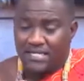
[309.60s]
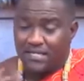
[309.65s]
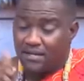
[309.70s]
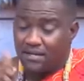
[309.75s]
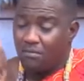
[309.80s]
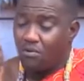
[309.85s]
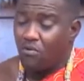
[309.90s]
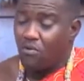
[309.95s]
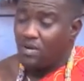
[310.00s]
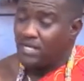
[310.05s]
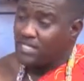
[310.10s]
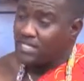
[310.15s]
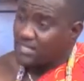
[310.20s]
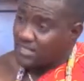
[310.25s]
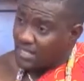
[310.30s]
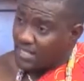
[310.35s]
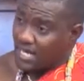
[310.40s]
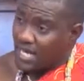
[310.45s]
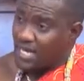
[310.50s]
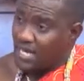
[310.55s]
Number one, he's
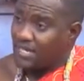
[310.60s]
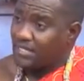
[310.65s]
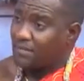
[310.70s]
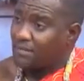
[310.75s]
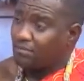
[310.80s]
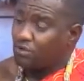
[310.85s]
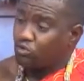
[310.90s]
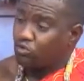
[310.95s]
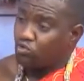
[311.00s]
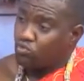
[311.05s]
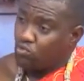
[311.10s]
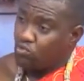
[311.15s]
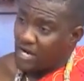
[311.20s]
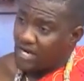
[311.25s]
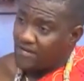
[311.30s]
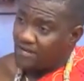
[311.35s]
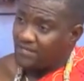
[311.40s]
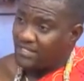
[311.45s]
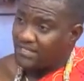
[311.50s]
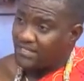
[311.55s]
a liar. Number two, I
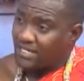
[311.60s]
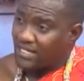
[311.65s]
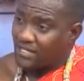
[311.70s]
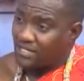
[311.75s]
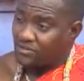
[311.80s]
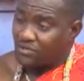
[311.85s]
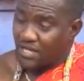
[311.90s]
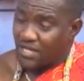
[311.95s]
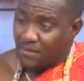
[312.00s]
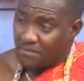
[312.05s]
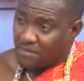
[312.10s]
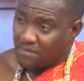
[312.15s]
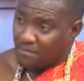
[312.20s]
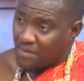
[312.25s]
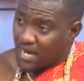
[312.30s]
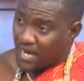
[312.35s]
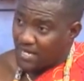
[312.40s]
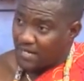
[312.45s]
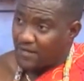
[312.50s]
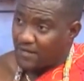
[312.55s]
never said I was coming
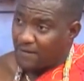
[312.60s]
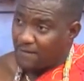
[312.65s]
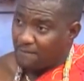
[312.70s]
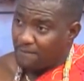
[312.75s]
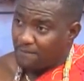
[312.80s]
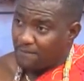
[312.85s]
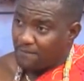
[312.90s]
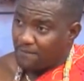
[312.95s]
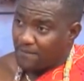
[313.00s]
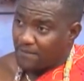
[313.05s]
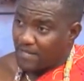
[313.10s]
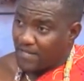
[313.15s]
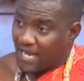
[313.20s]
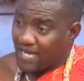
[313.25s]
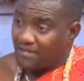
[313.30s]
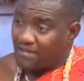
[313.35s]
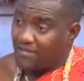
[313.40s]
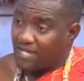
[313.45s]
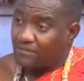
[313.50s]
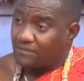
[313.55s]
back. I
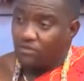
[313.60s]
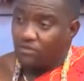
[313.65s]
never